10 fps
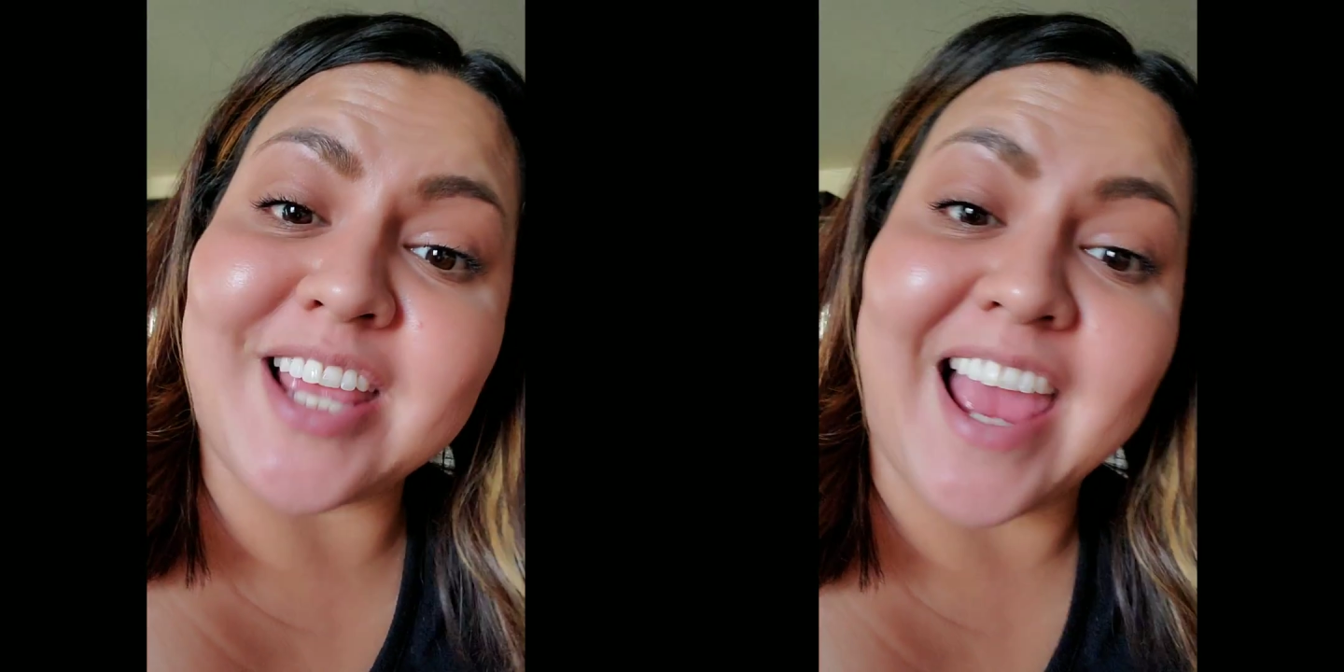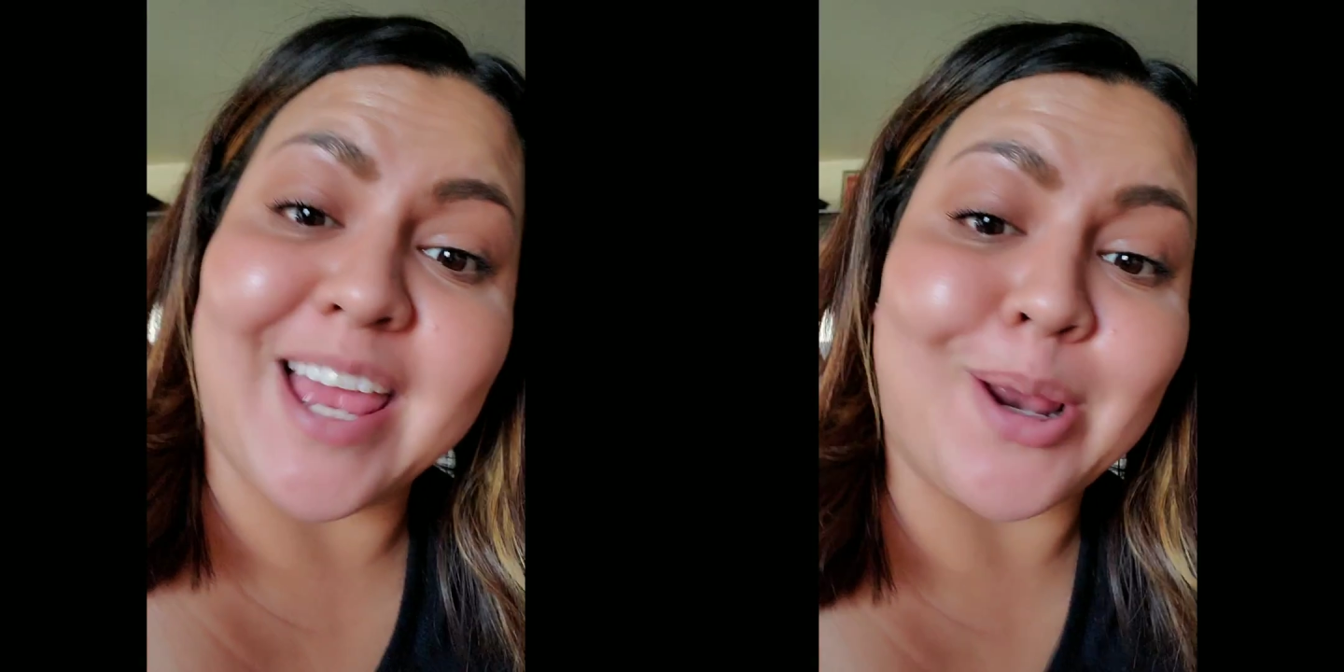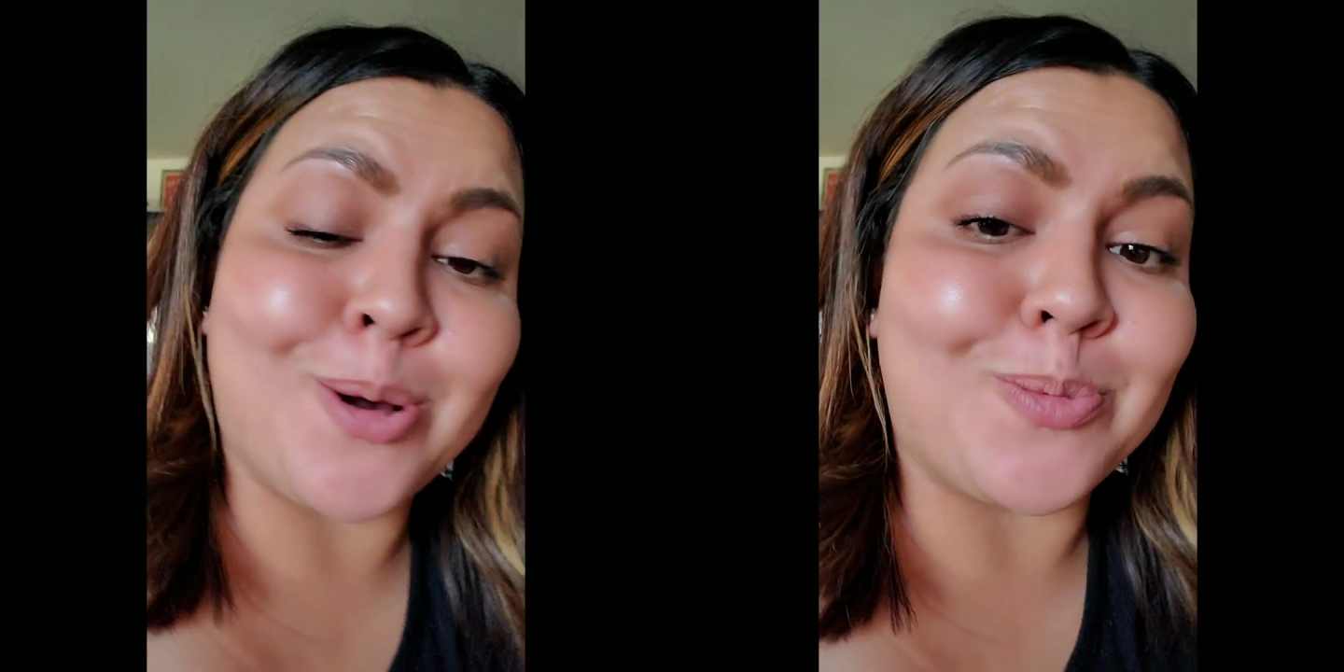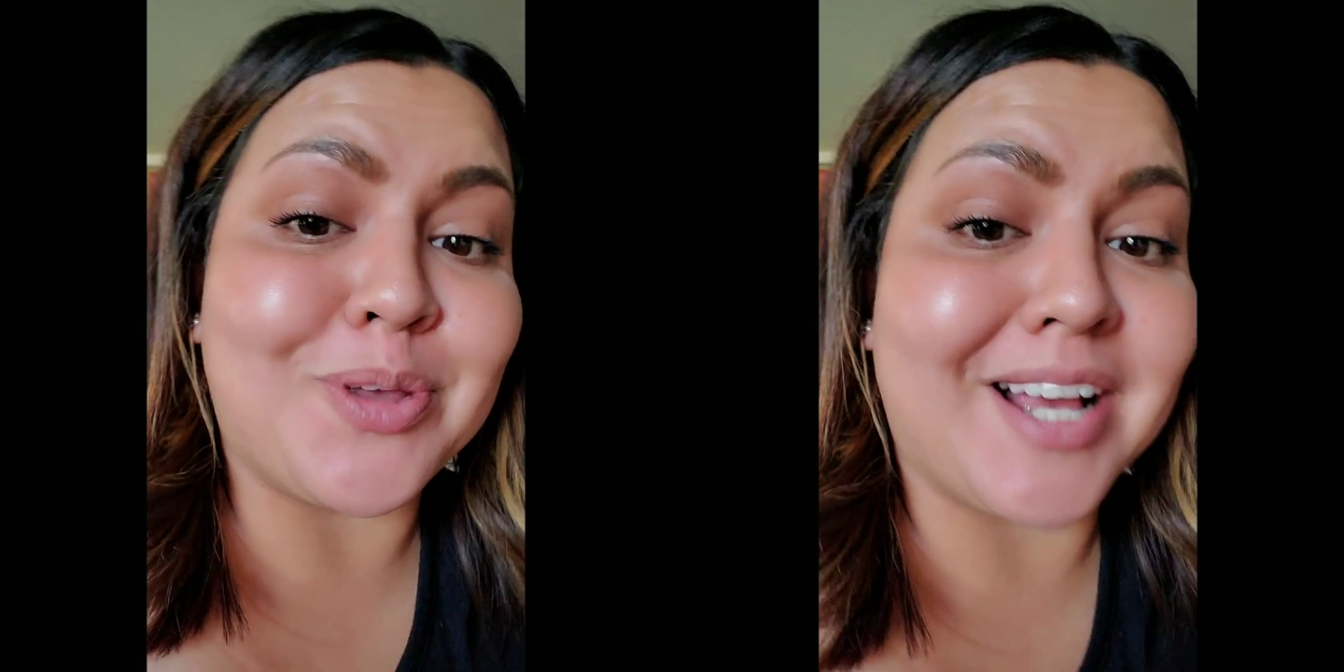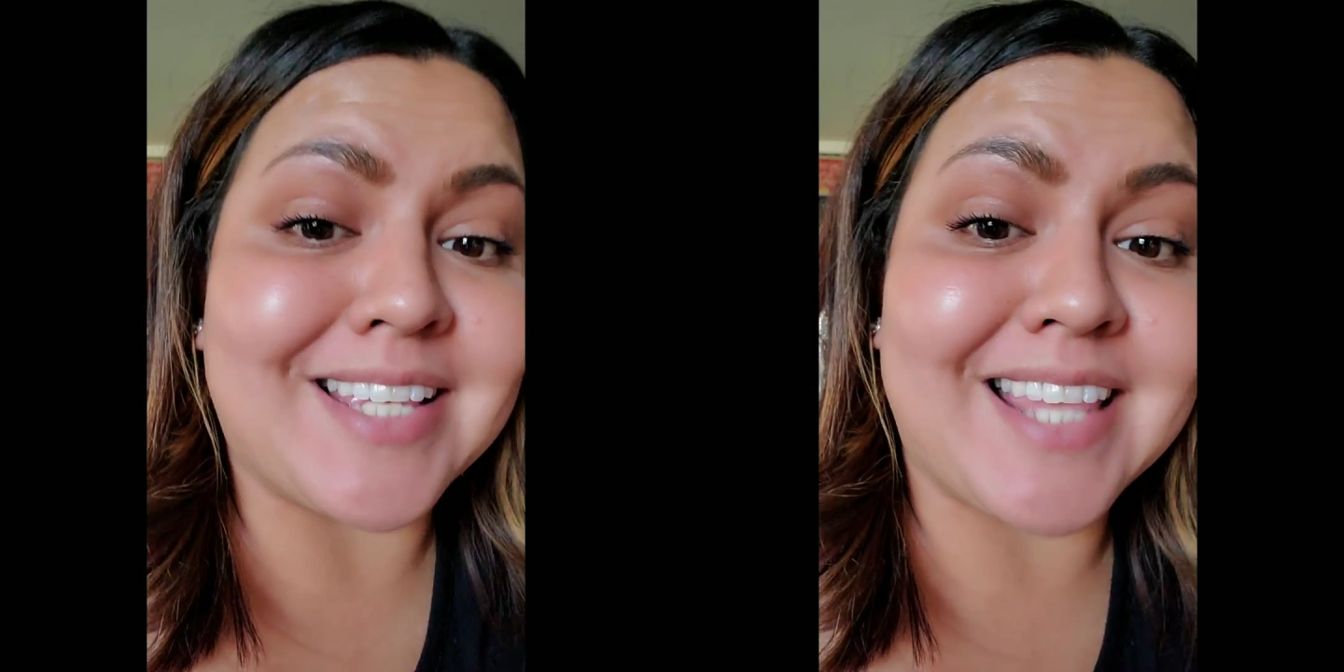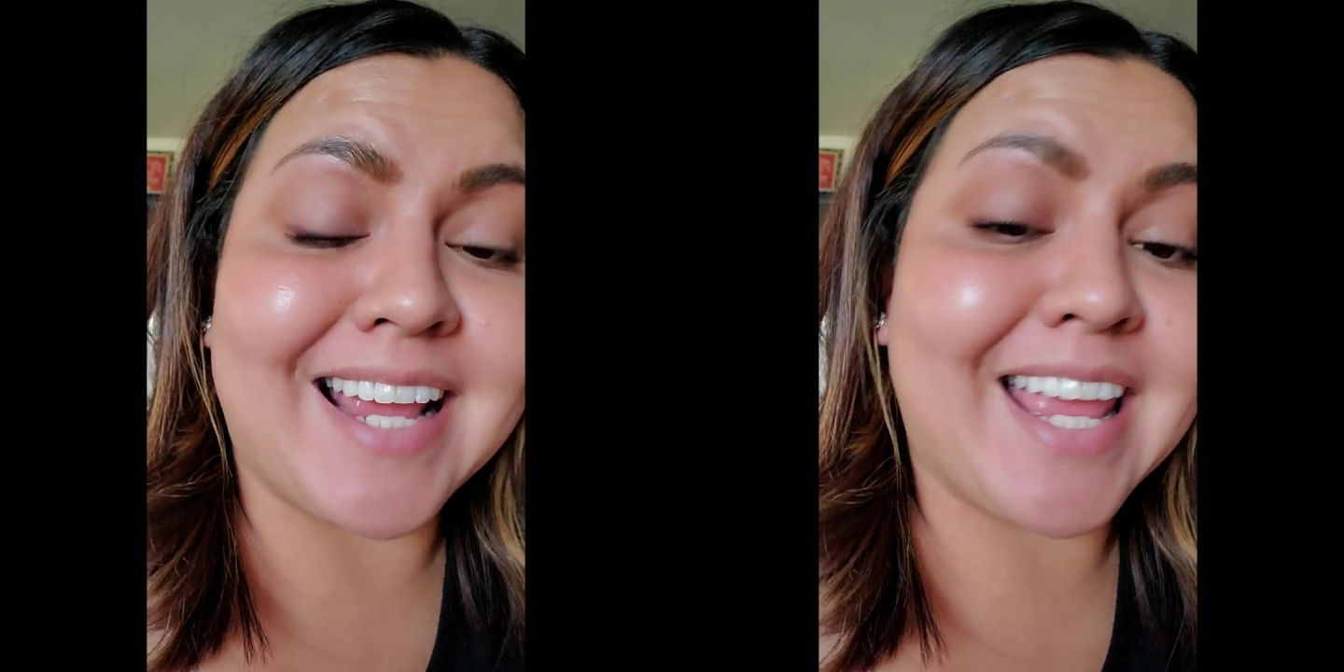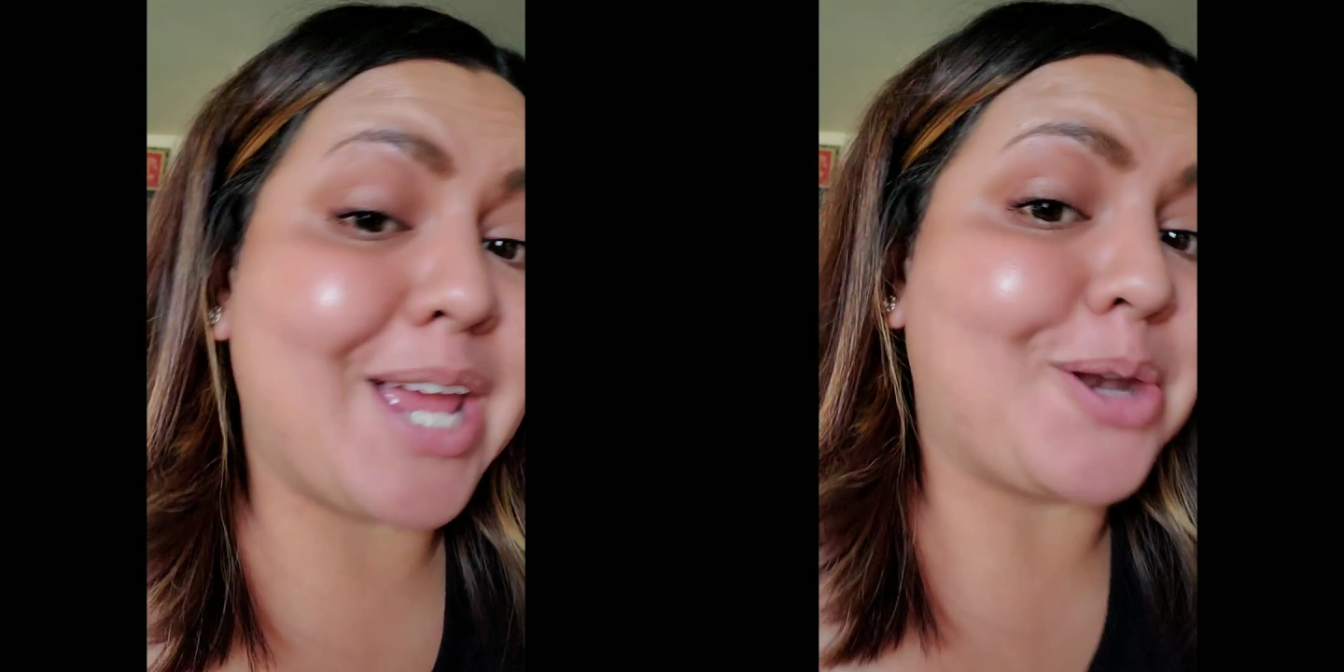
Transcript: And I hope you guys like it